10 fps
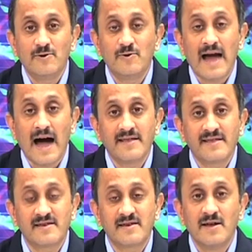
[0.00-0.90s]
to
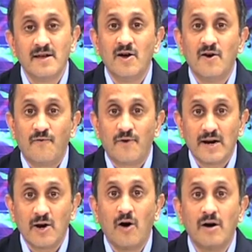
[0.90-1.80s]
last for a
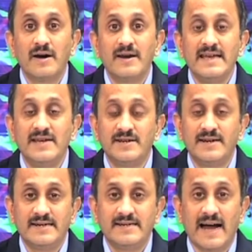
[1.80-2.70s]
longer region
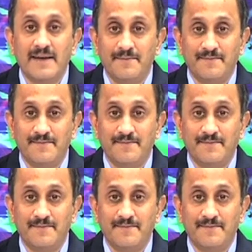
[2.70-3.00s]
in time.